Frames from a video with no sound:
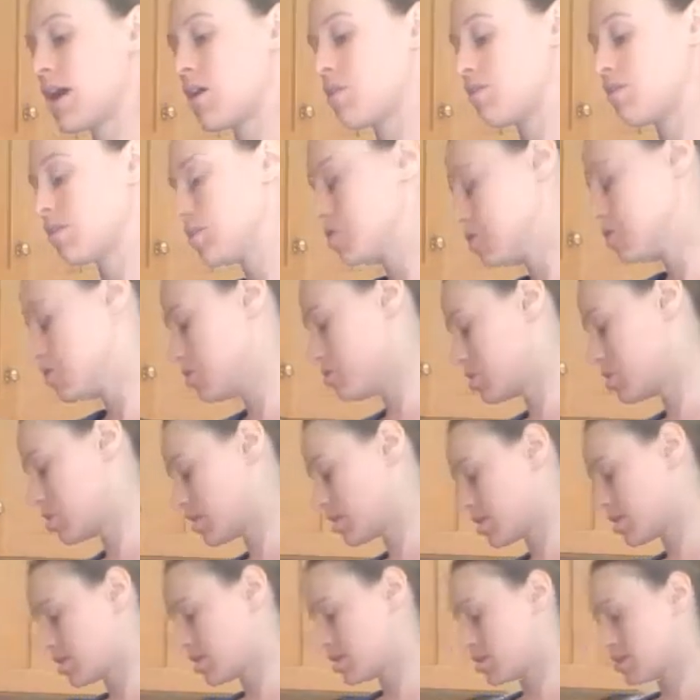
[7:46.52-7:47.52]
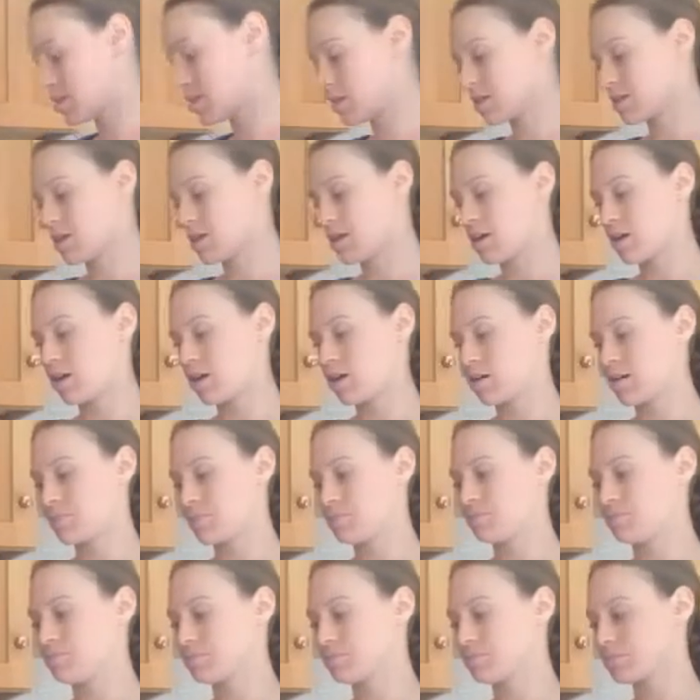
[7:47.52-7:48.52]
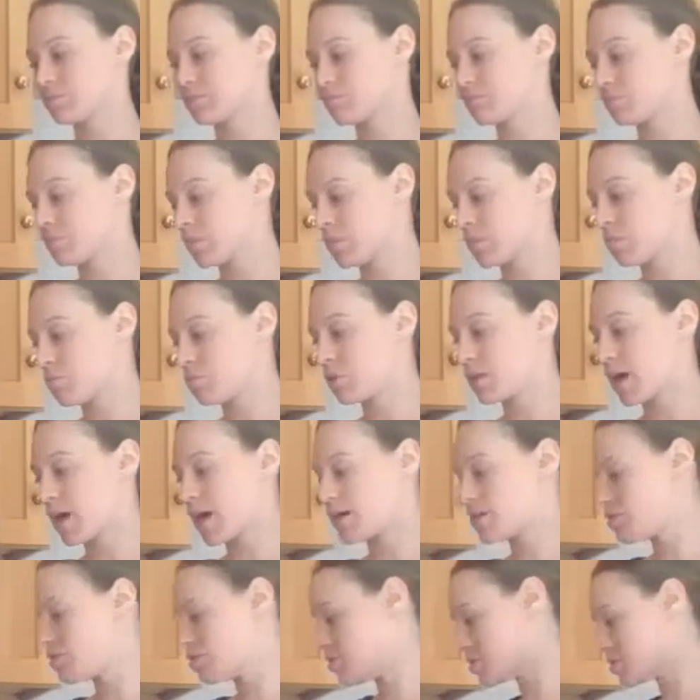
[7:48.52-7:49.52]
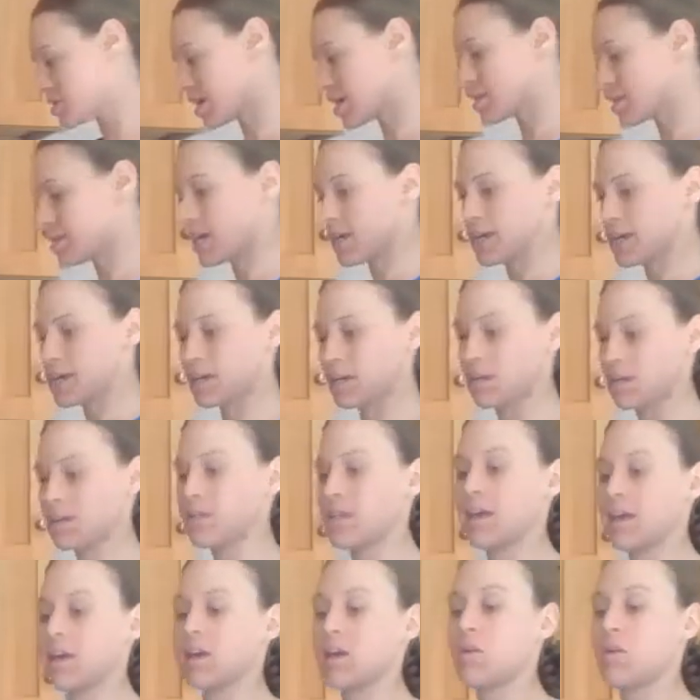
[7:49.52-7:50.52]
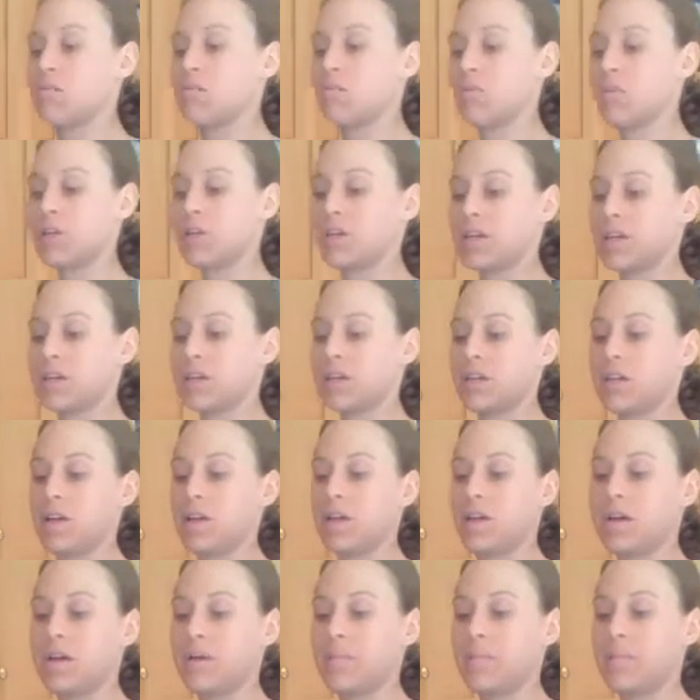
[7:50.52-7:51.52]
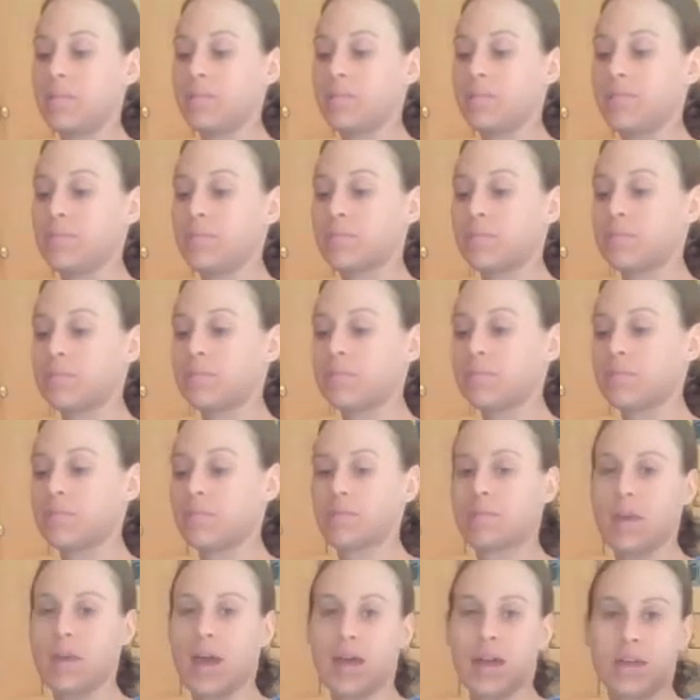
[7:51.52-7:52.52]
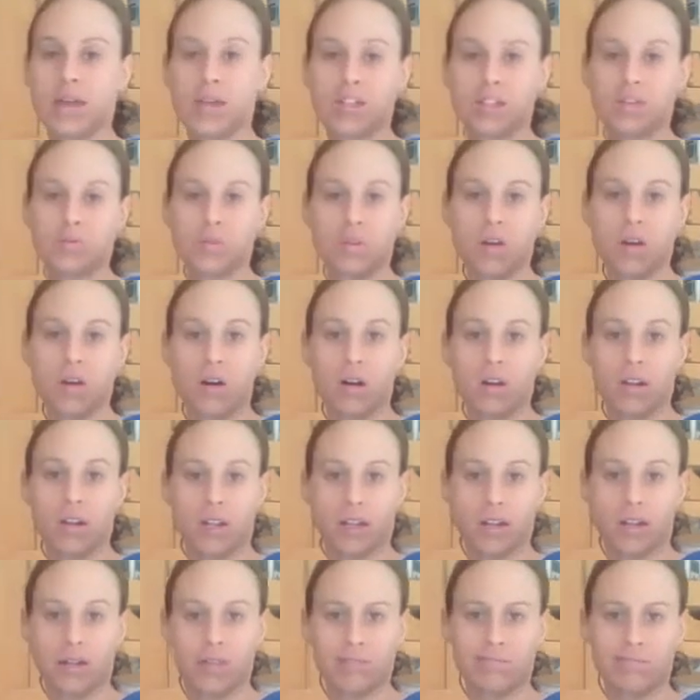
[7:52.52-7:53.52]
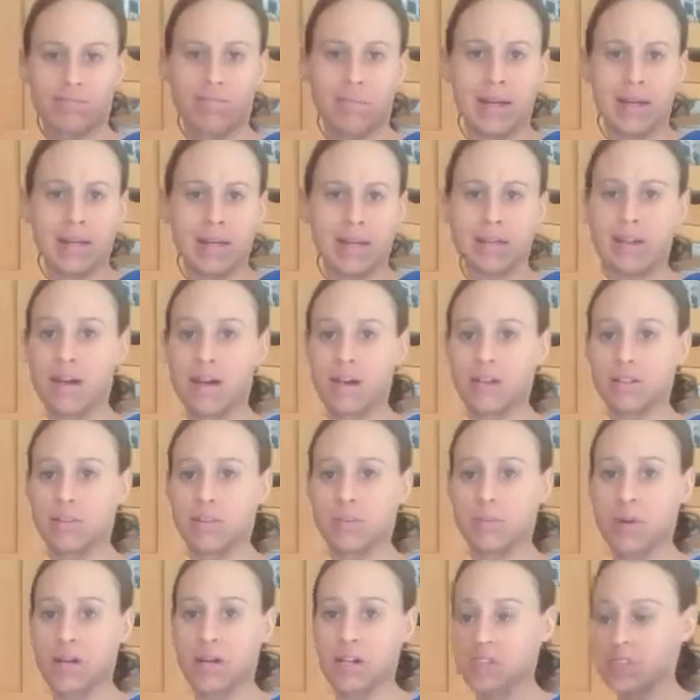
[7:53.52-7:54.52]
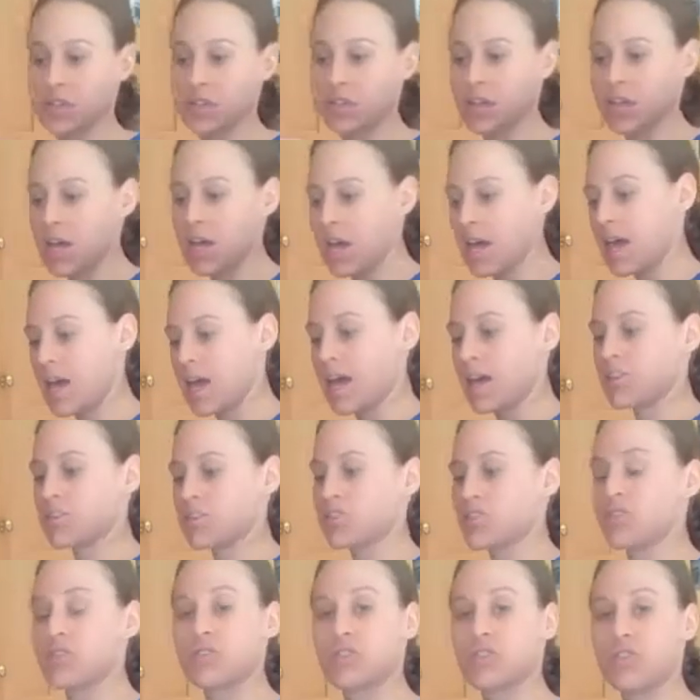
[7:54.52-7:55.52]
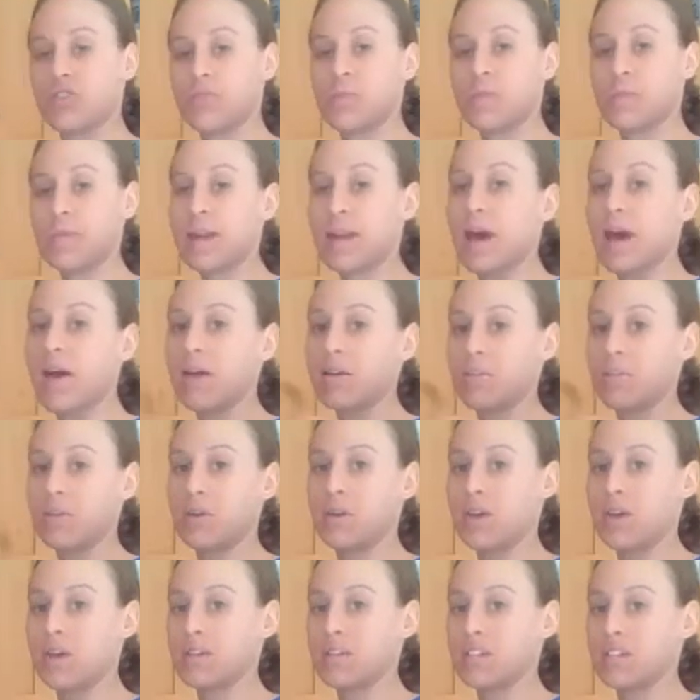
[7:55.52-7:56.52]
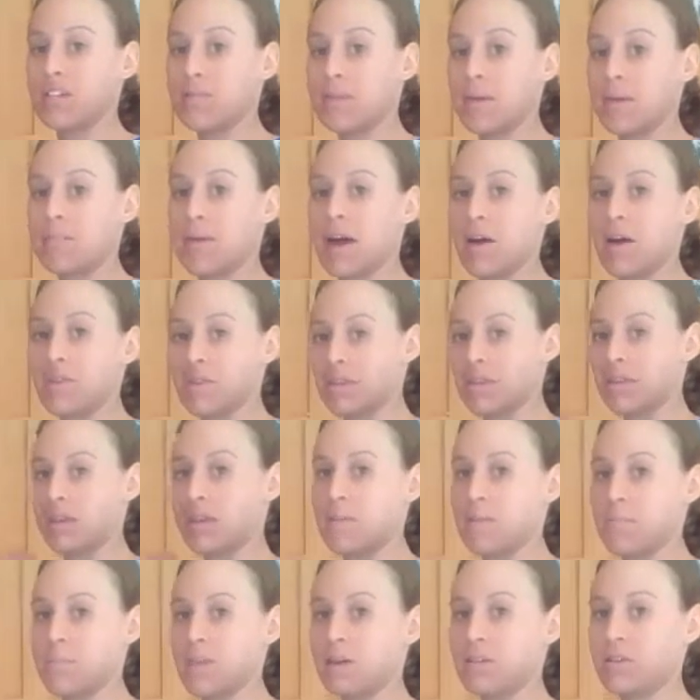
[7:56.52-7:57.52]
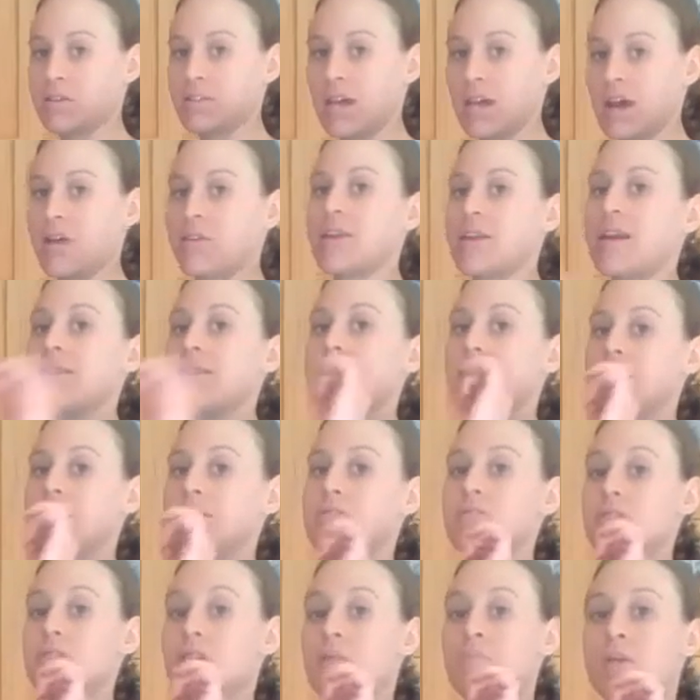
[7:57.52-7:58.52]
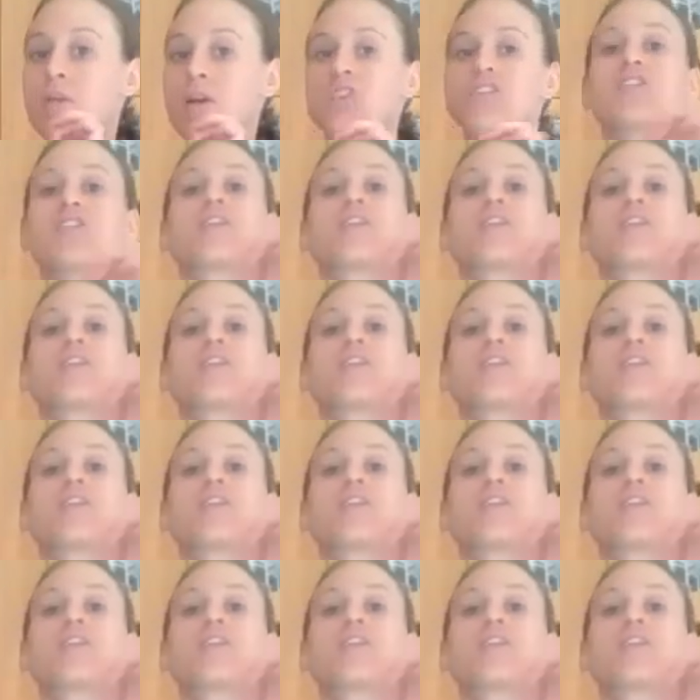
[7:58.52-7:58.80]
when you're using this, what I do is I take like a wooden, I guess you would call it like a mini tongue depressor, and just scoop a bit out and put it into my mouth and let it melt down and then start brushing. I